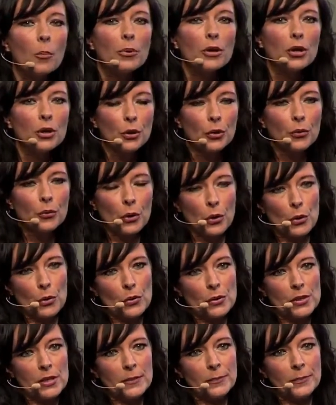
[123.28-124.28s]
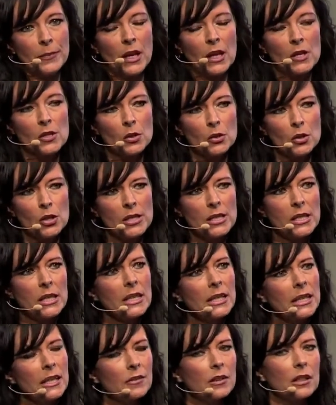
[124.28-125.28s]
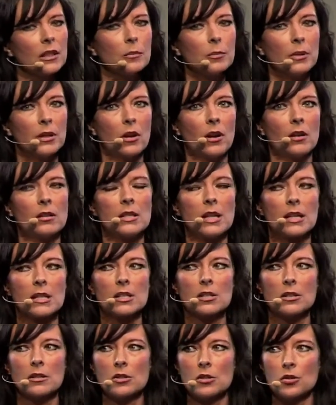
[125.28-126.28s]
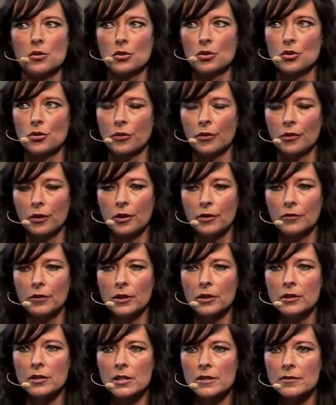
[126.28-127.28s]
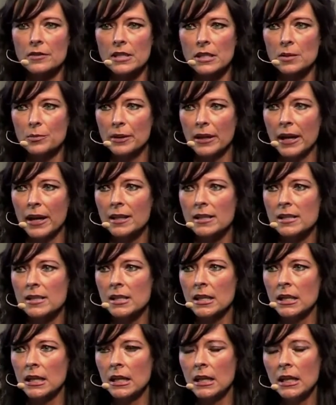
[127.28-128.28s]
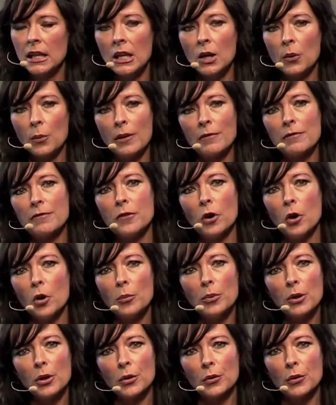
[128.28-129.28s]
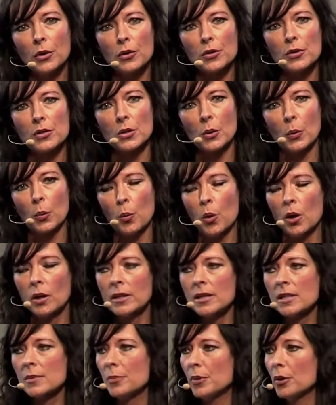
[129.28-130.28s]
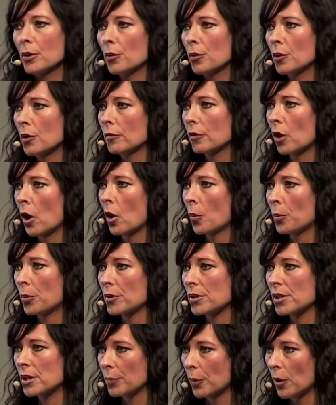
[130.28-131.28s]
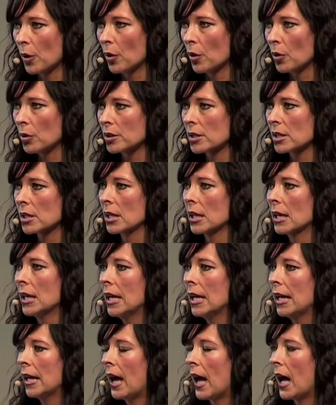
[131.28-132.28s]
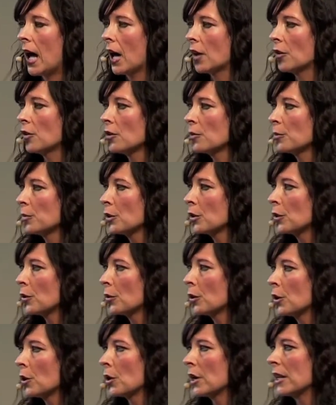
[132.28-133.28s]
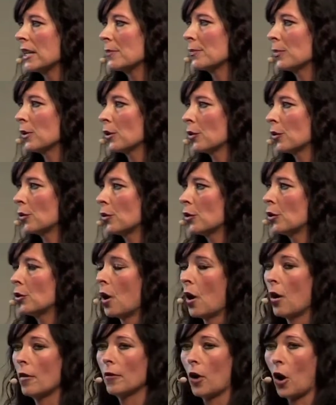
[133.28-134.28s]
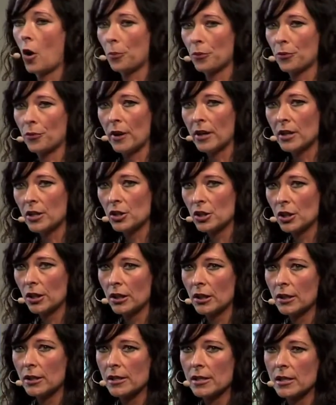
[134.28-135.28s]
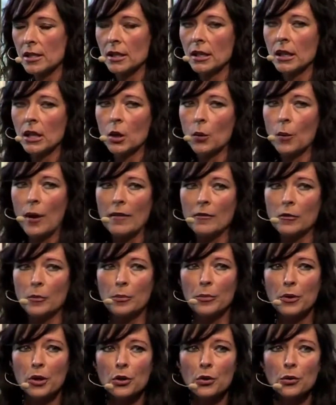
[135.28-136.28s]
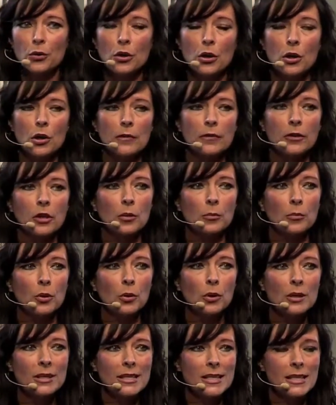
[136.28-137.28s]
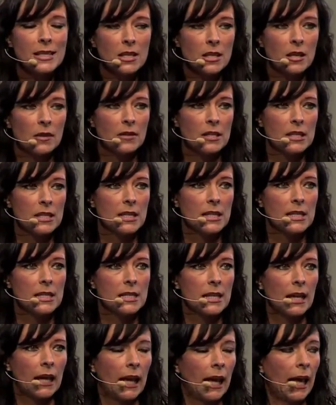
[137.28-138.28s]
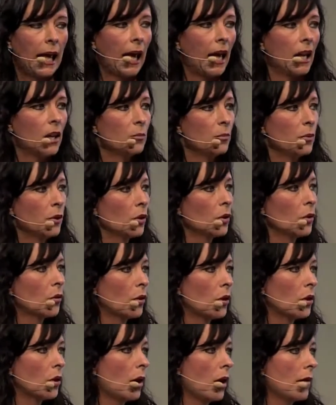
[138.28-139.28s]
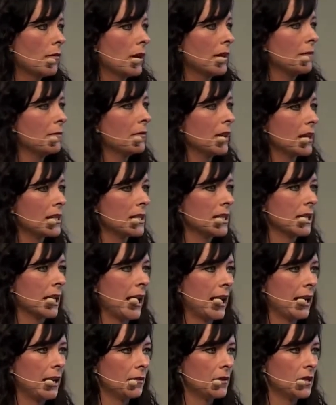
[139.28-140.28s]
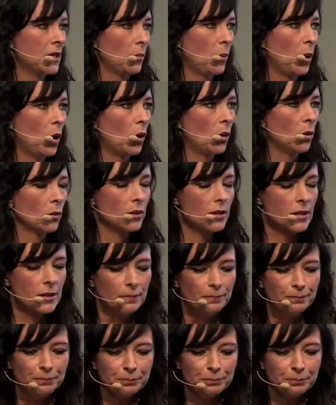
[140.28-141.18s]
bureaus. So just to give a little bit of context to the structure and the governance of CPS, we have 4 bureaus. One is Bureau of Corporate Support. Another bureau is Bureau of Operations. We have a Bureau of Community Services and a Bureau of Investigative Supports.